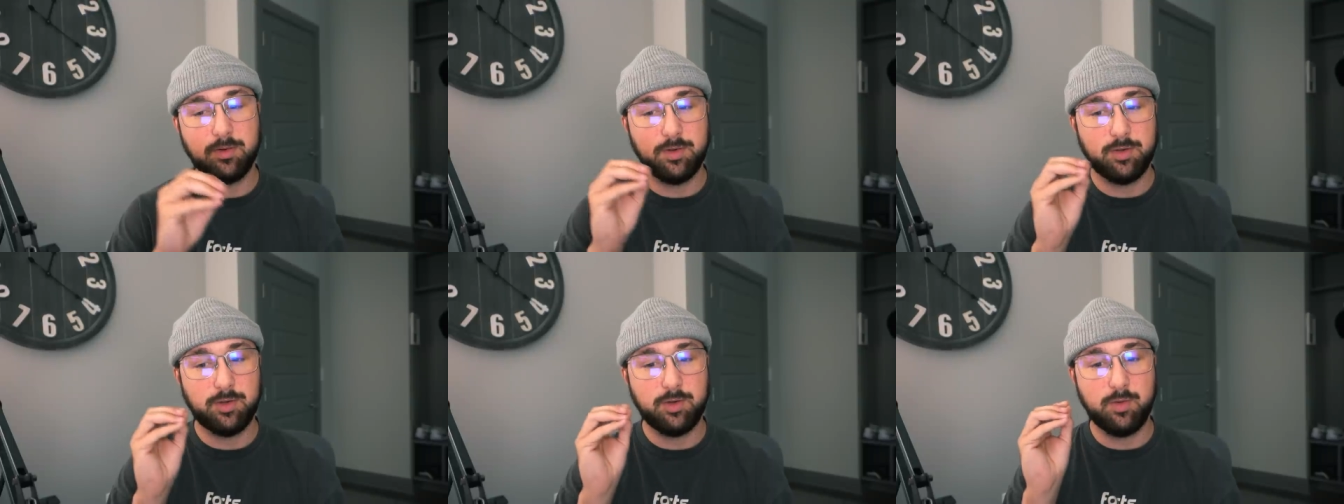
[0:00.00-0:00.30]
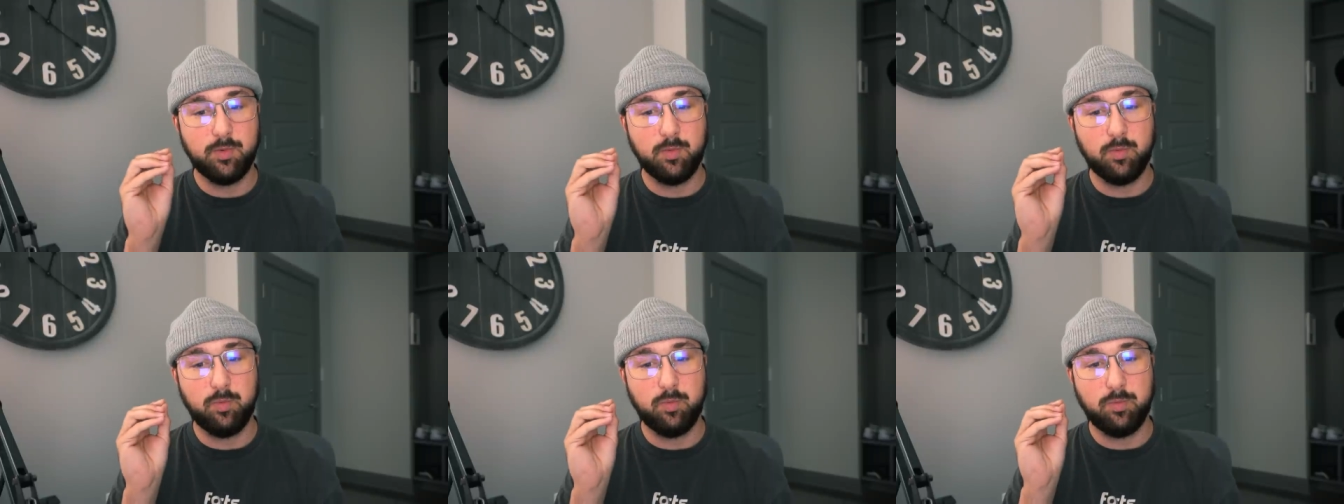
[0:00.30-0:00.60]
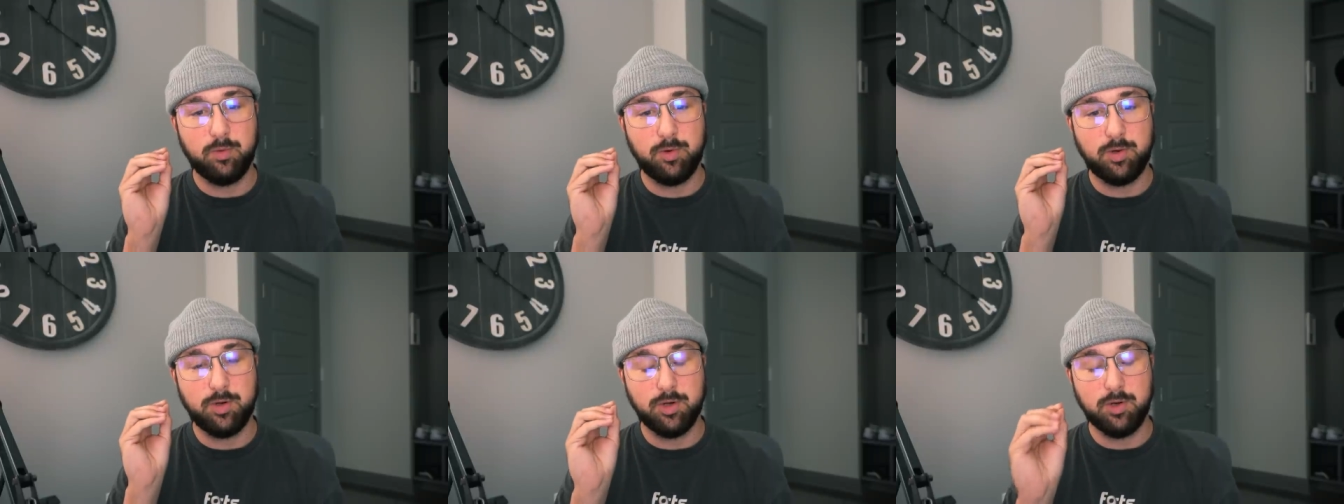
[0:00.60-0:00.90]
to
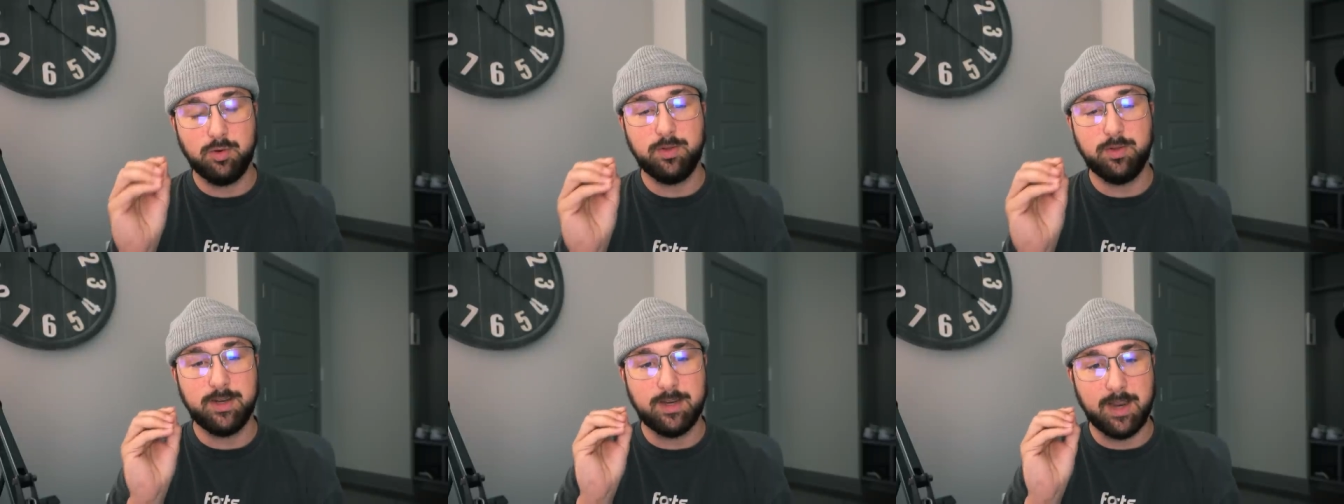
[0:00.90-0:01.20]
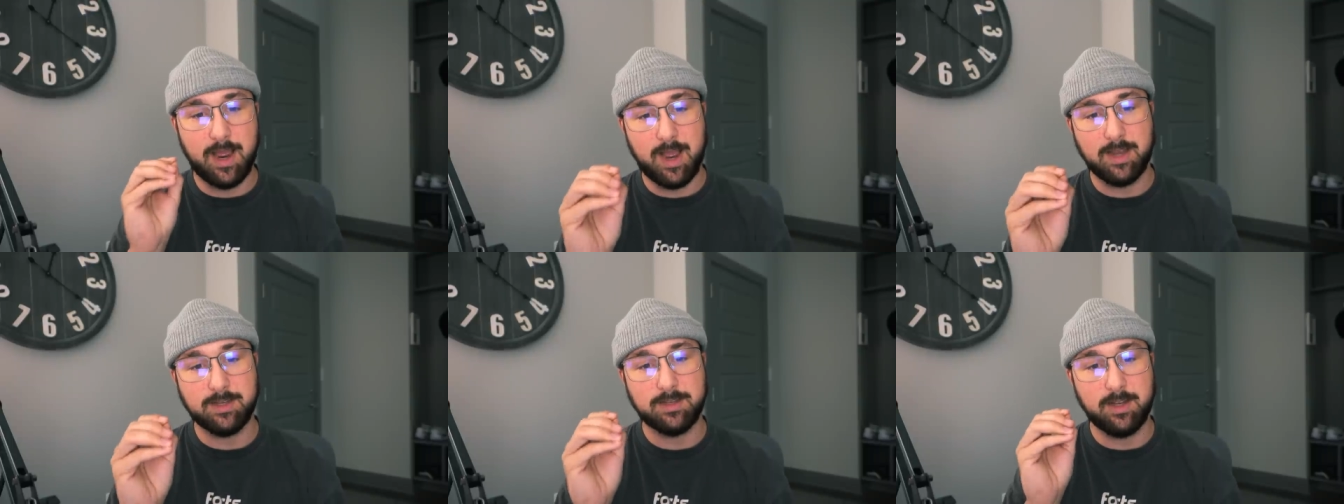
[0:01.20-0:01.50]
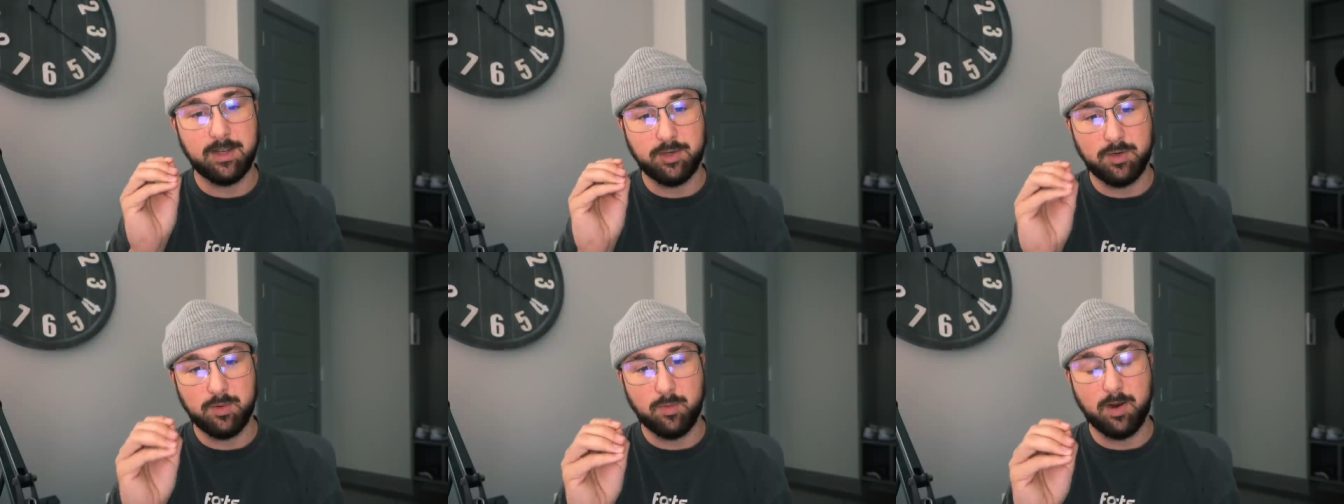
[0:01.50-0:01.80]
do the task
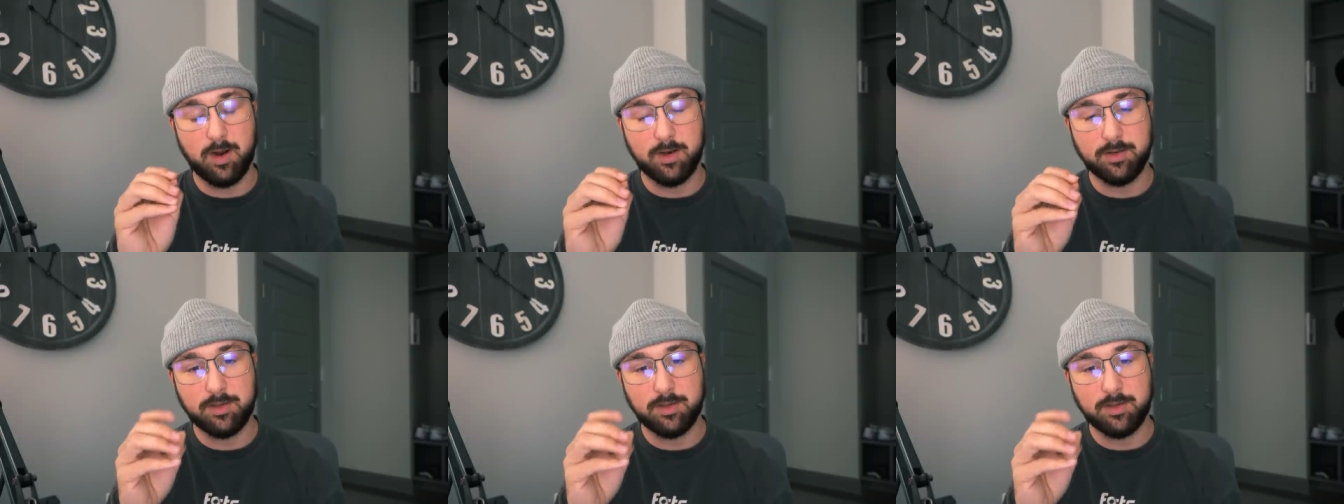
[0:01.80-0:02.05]
that you want.